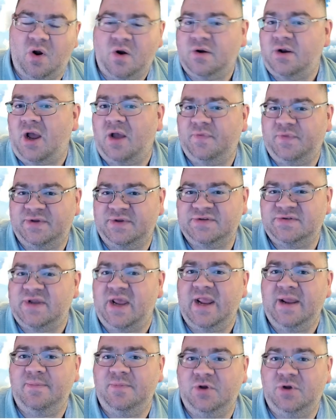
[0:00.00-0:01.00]
are not the
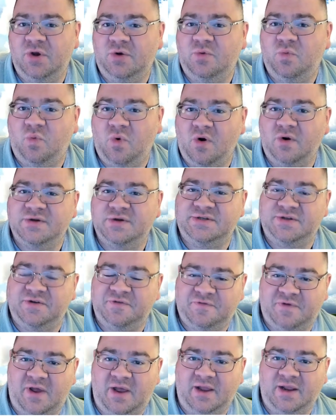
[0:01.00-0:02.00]
same good works
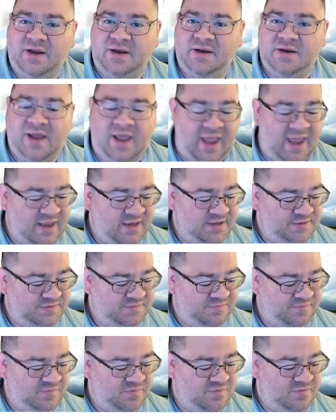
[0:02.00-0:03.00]
defined as
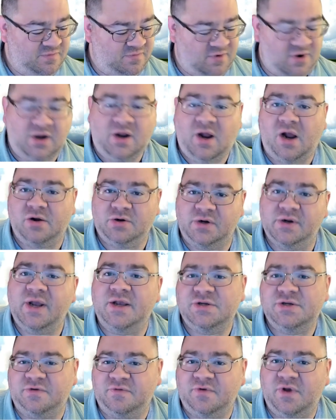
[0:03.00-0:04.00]
for a
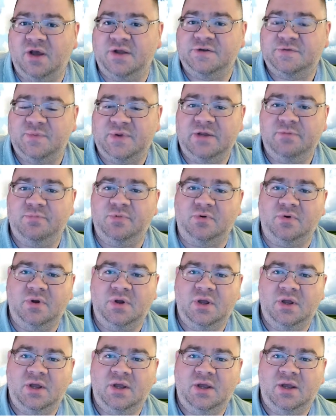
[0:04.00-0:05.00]
congregation of God's people.
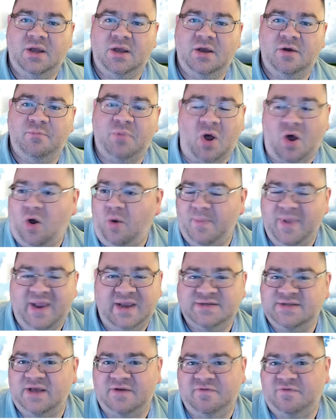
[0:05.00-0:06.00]
Paul
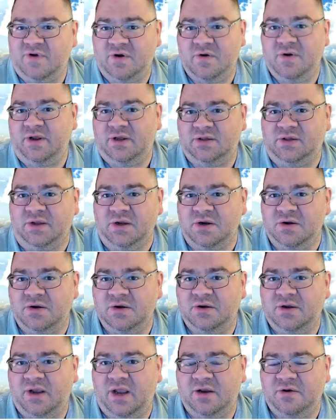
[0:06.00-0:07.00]
makes that very clear
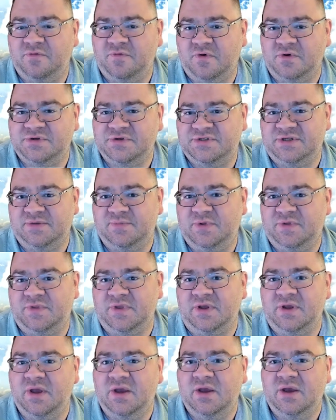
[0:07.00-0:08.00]
in 1
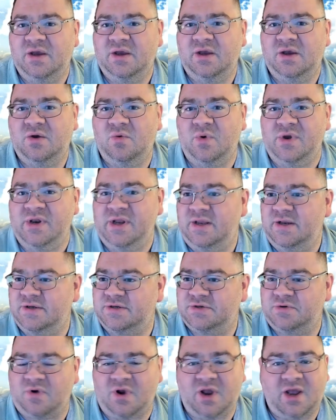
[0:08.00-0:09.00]
Timothy when he
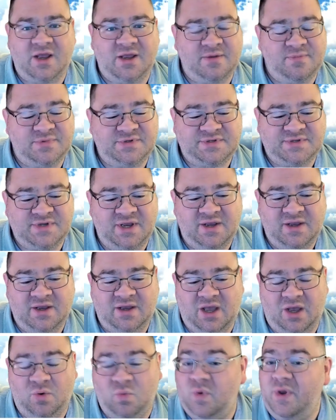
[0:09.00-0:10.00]
describes
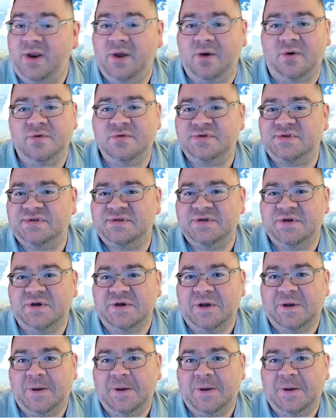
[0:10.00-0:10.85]
uh, widows.